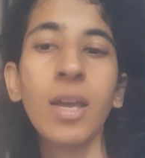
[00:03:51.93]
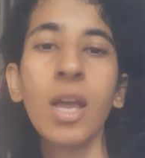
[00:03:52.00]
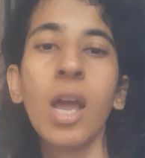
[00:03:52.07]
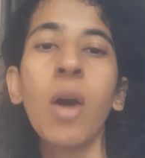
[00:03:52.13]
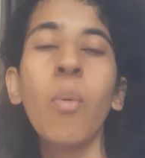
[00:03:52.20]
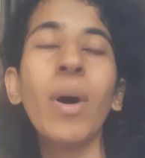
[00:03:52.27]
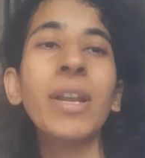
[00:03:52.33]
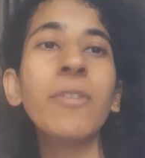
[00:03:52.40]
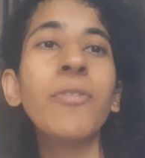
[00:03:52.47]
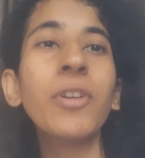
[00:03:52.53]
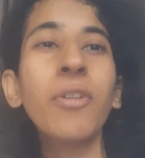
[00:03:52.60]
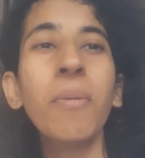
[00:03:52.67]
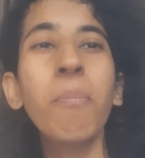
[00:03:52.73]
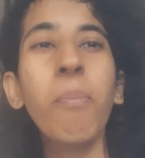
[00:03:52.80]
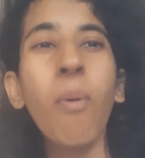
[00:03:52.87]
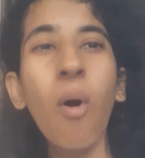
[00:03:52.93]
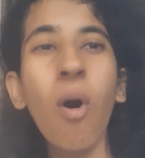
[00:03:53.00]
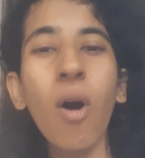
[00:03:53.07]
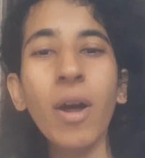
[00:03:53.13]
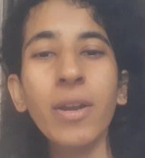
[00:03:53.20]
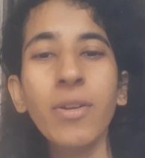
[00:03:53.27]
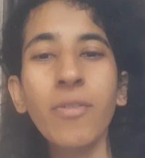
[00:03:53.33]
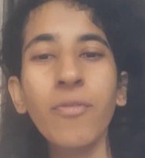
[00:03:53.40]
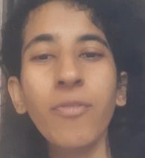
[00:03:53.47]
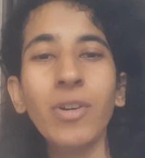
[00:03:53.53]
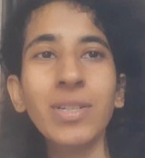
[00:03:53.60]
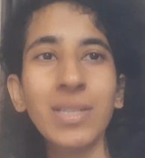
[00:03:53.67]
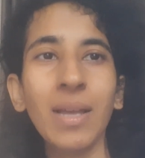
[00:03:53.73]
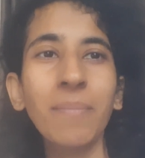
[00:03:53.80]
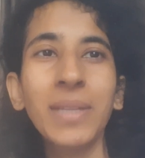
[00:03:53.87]
What if you're born for
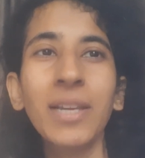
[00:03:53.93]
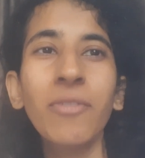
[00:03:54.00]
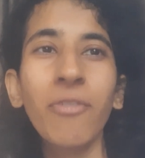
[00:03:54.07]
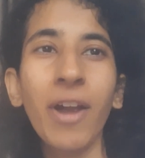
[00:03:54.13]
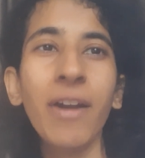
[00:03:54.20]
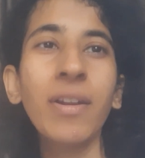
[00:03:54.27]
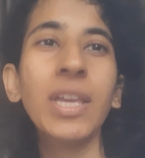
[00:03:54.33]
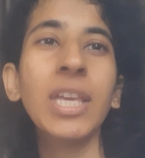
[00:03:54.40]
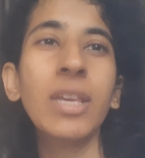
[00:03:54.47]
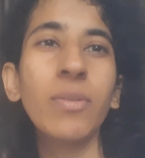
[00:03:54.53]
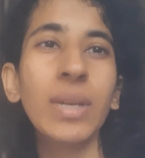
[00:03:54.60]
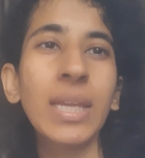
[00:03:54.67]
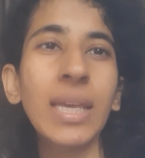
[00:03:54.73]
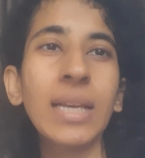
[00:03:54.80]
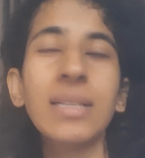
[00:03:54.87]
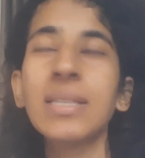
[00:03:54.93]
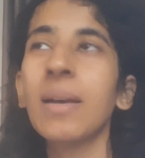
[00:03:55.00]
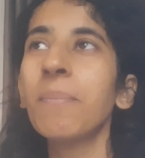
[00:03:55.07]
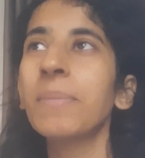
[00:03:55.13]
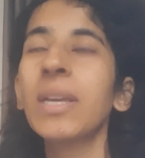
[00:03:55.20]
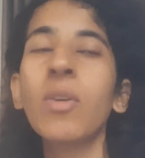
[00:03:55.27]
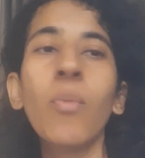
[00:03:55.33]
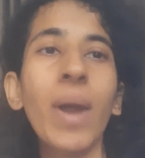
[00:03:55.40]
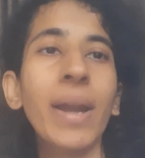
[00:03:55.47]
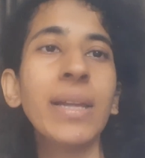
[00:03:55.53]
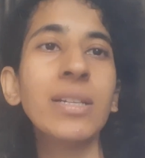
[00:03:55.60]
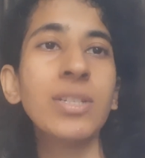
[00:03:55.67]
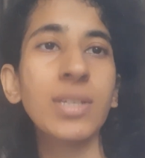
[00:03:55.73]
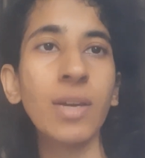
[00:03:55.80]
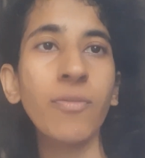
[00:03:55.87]
something very unique, something
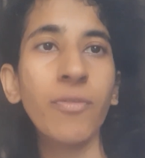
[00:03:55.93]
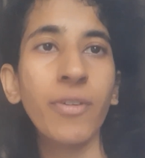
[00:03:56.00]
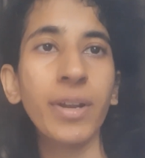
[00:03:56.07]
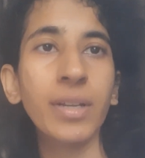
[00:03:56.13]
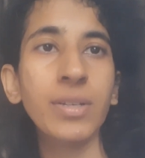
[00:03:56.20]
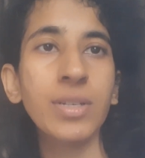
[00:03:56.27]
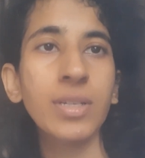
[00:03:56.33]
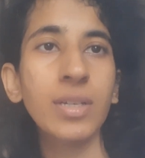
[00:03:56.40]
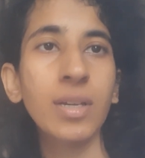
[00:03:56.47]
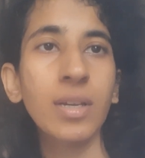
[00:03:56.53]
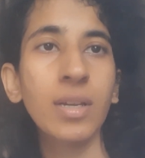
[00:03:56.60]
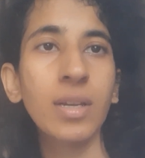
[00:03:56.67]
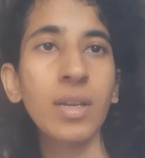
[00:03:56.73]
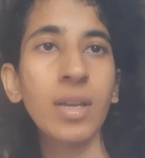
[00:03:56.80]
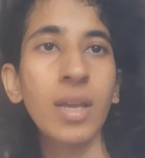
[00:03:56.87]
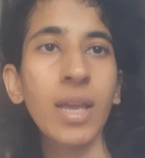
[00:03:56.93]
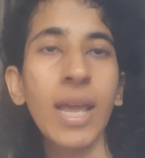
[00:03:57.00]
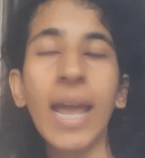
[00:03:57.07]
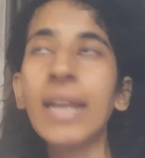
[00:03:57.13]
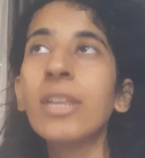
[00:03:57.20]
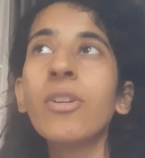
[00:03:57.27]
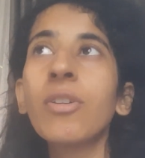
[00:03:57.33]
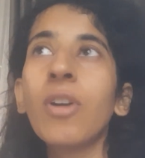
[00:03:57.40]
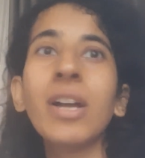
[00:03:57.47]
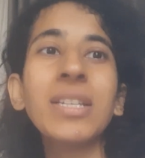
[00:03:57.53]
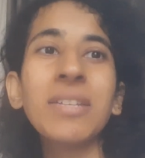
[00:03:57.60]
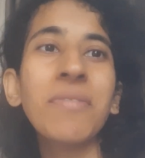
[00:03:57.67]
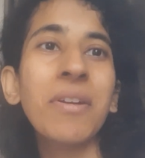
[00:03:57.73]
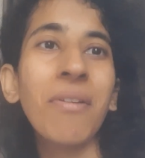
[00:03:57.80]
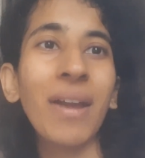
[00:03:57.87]
very different, and you're not
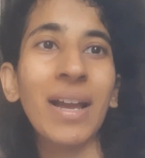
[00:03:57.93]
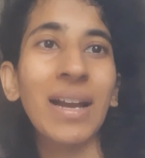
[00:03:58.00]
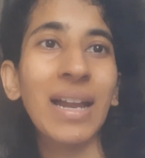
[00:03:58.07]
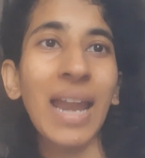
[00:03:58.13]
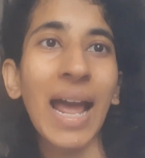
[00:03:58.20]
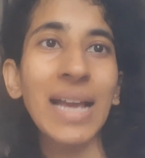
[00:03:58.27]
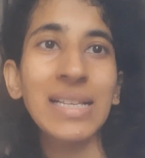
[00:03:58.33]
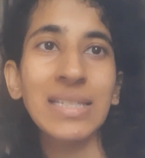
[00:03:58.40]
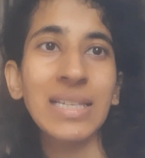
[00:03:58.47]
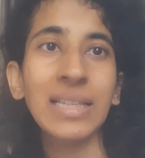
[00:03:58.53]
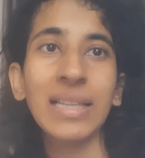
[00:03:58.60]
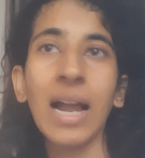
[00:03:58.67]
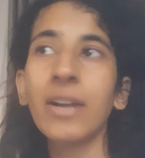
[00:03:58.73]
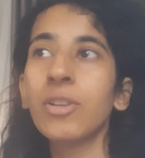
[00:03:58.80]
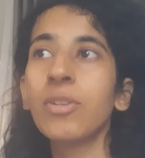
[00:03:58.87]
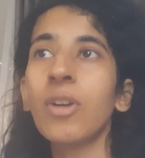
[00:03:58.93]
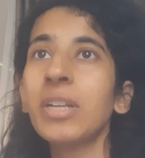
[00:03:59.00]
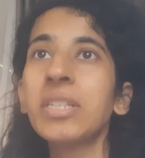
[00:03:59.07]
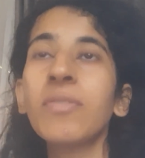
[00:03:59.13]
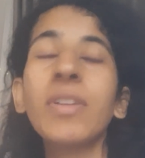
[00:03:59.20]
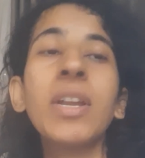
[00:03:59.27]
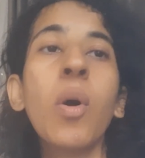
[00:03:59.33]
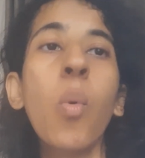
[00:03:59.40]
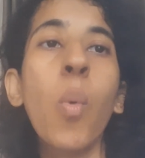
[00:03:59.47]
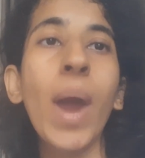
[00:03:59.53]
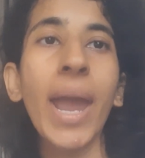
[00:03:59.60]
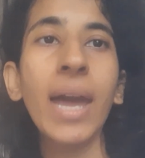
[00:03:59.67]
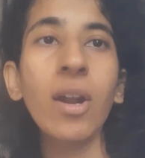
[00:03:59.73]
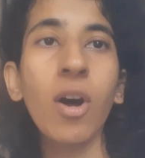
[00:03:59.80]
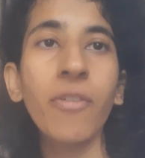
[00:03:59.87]
even recognizing that, you're not even
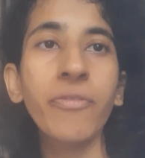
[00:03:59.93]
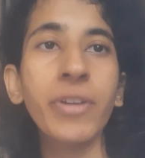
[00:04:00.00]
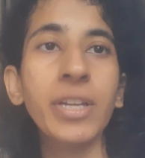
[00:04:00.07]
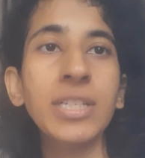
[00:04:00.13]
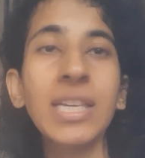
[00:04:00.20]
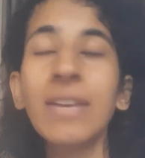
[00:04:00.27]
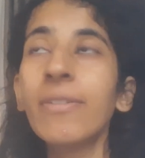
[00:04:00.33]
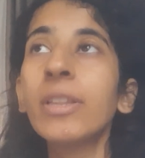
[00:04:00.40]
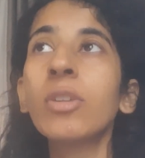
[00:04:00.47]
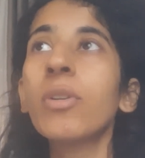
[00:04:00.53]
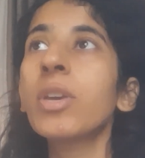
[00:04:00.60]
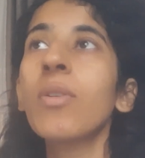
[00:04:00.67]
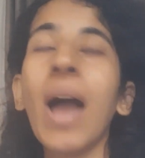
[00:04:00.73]
aware of it, even though you